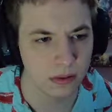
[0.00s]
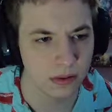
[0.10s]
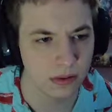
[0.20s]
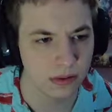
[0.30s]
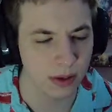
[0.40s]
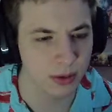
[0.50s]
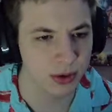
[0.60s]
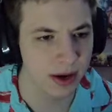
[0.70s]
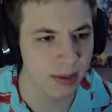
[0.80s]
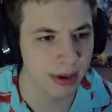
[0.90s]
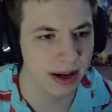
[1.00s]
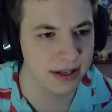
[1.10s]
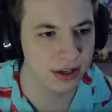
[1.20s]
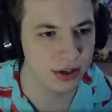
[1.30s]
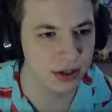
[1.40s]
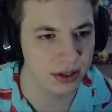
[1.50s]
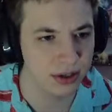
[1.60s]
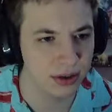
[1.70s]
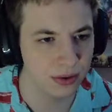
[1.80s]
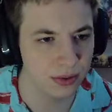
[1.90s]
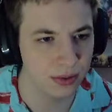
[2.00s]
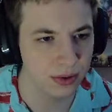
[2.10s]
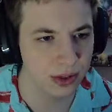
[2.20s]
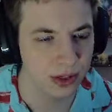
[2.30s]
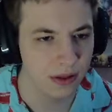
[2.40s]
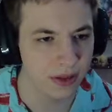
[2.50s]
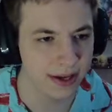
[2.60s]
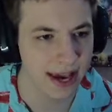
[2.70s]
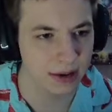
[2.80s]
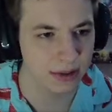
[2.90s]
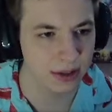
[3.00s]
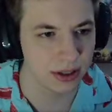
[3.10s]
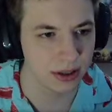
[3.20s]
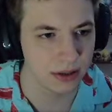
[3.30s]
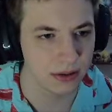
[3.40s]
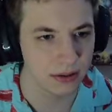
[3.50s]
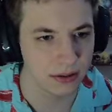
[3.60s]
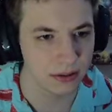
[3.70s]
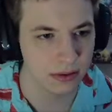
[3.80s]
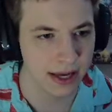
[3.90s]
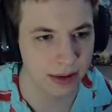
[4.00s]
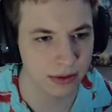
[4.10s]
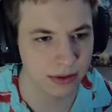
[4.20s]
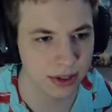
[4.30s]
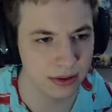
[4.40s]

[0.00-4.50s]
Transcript: See, I'm trying to pay attention to the counter. Counter to...